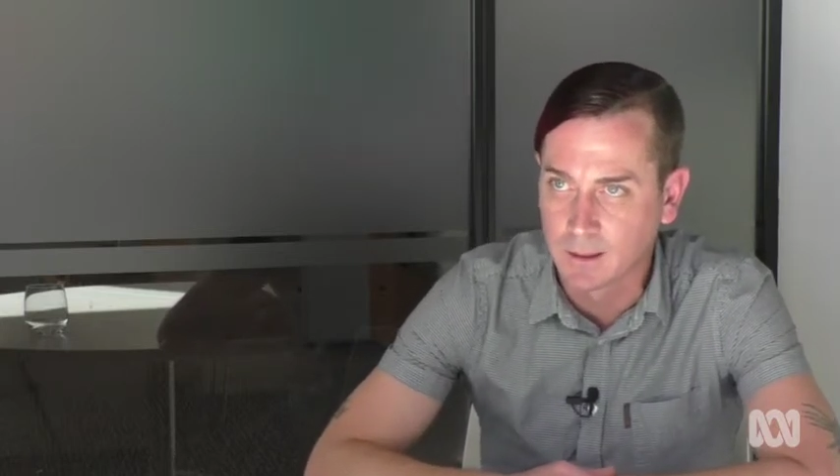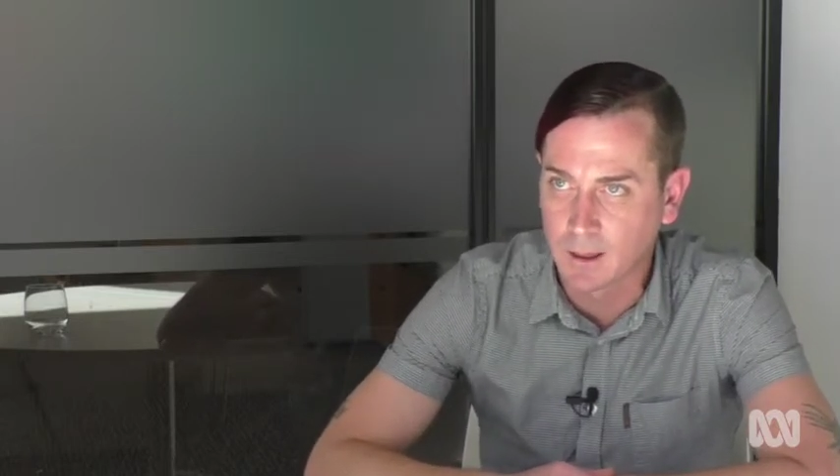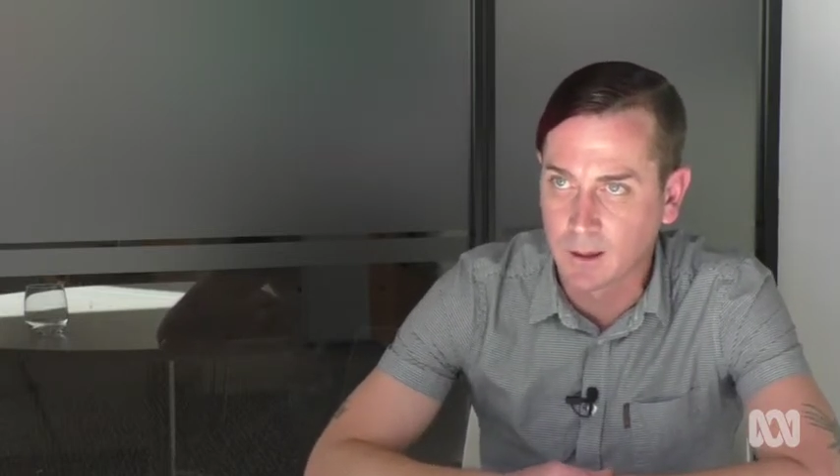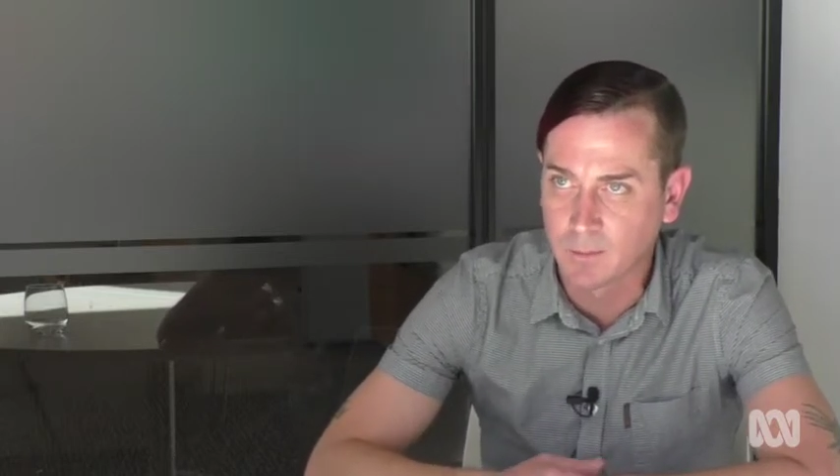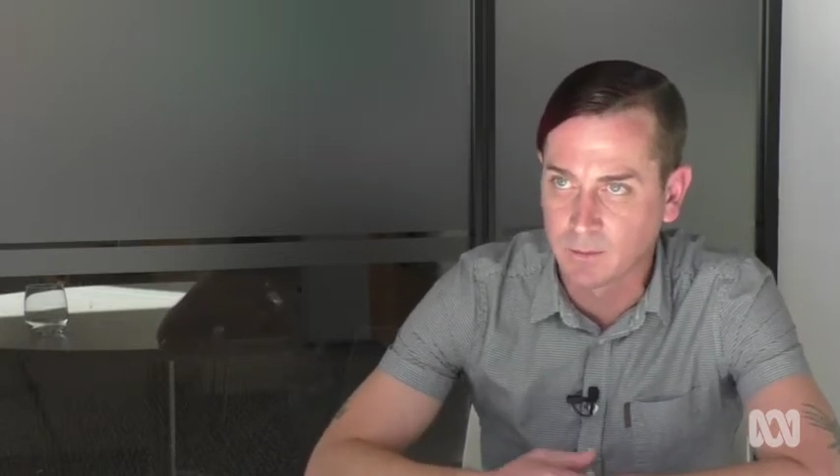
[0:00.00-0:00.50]

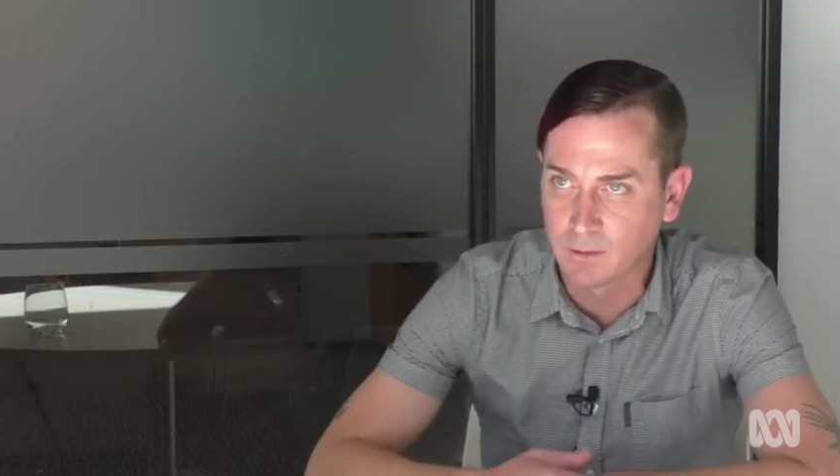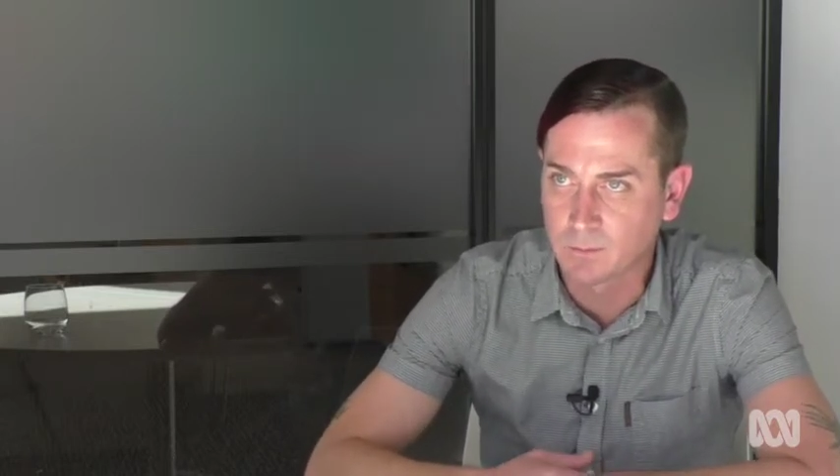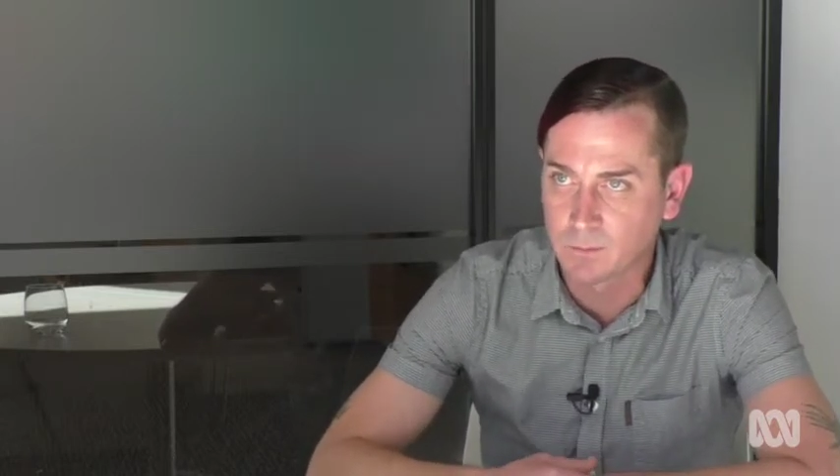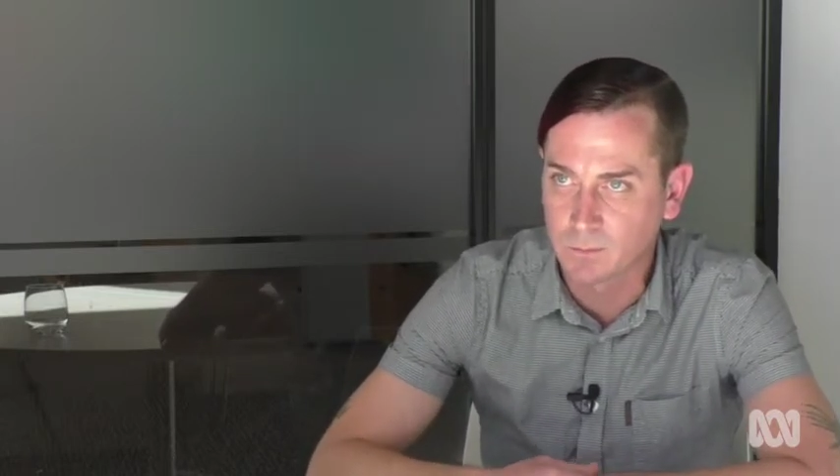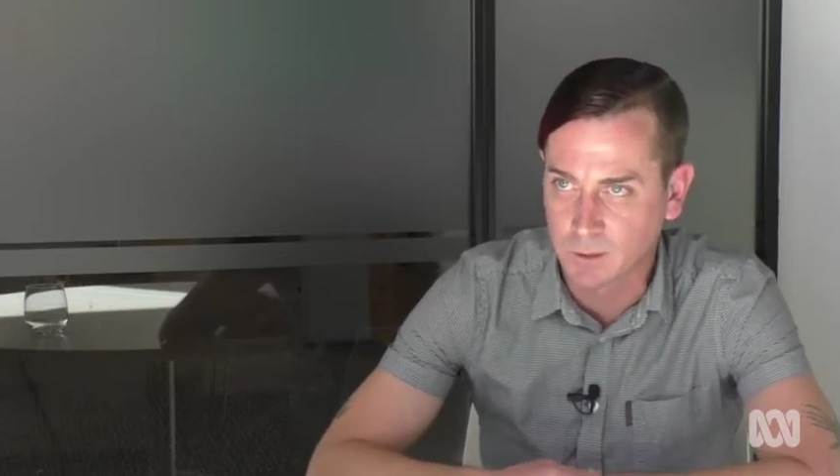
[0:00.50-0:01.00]
If you've
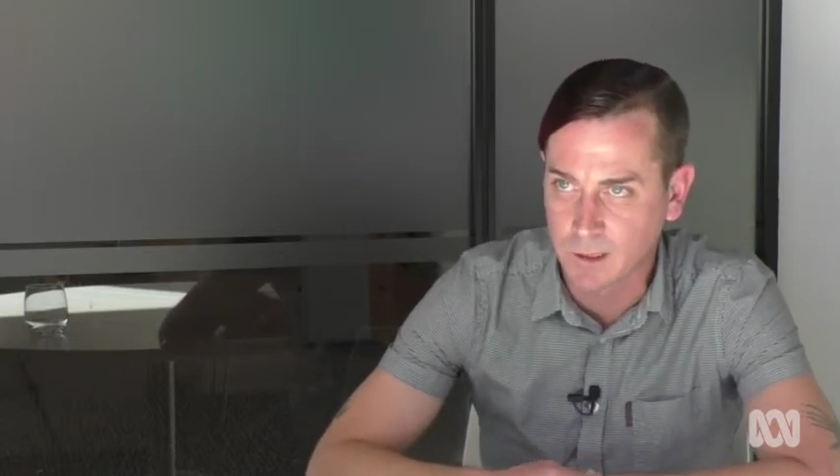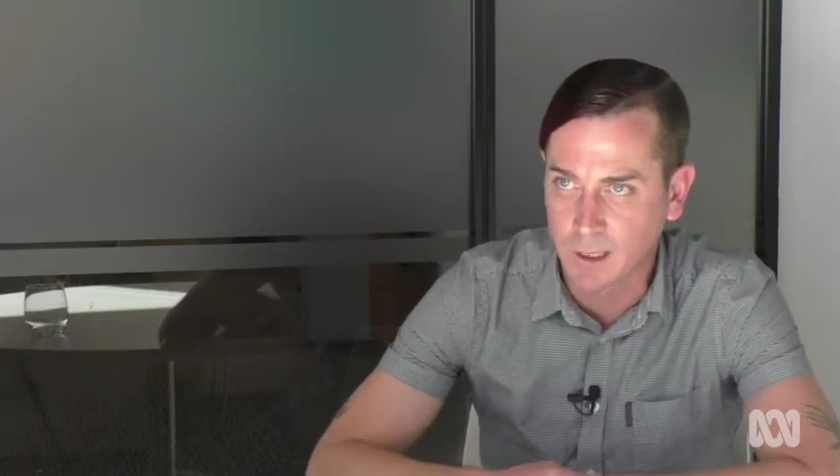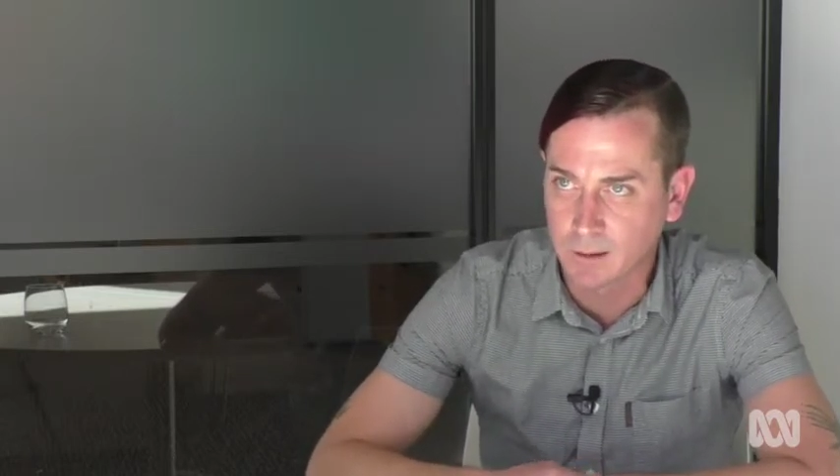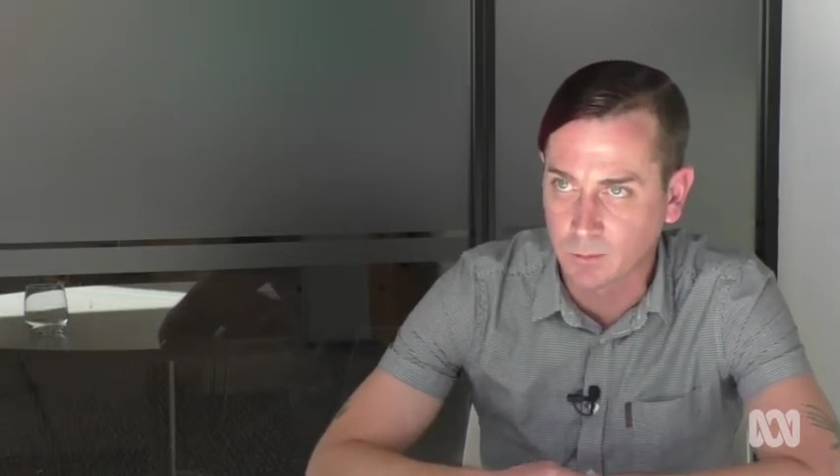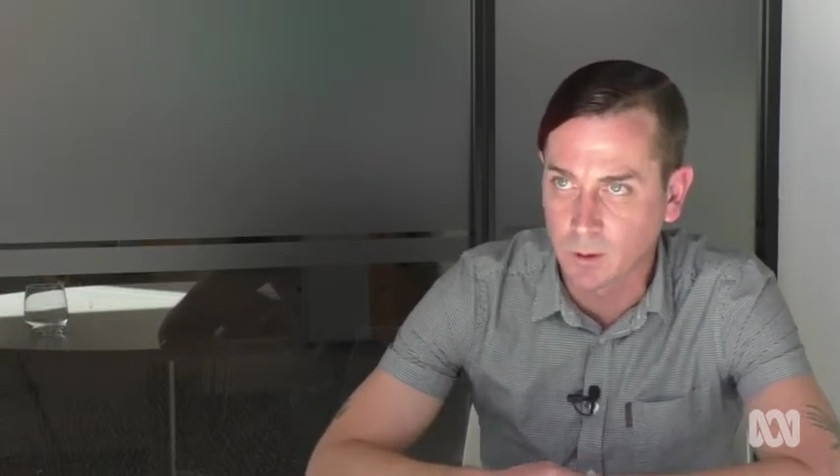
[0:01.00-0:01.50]

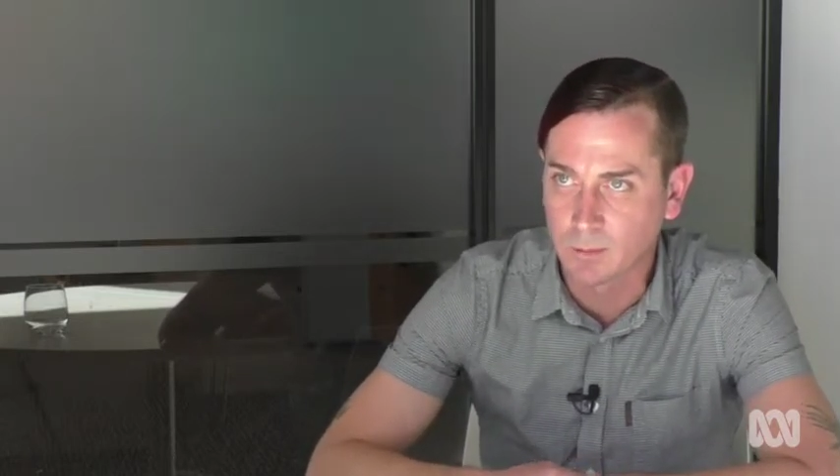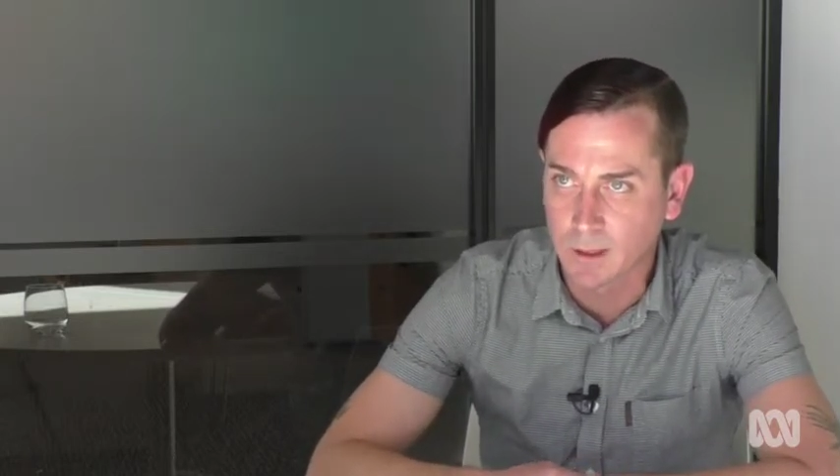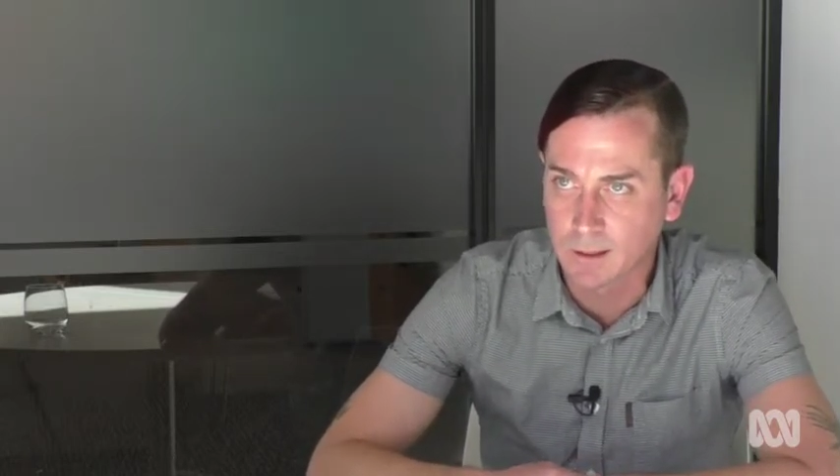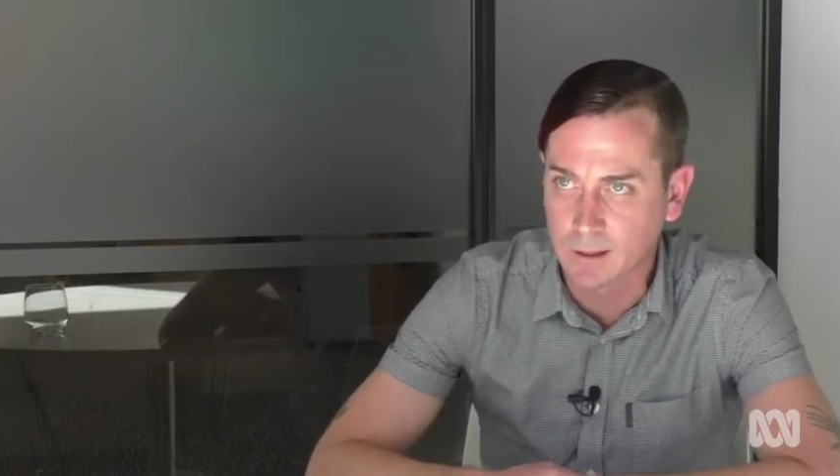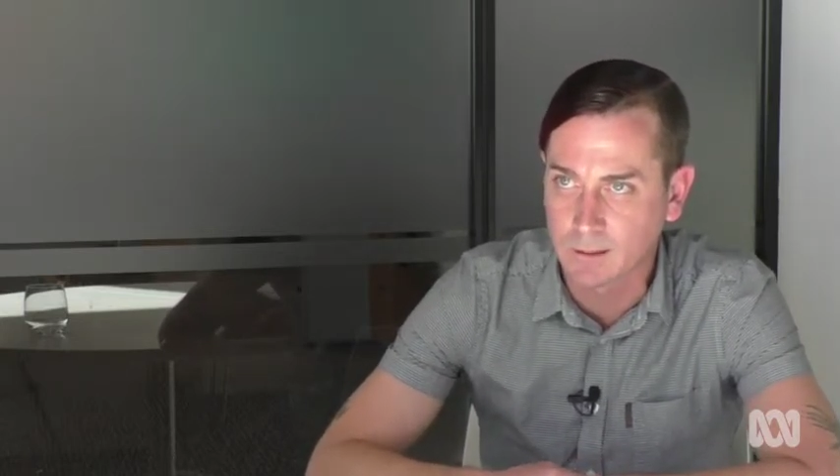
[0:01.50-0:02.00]
designed a rubric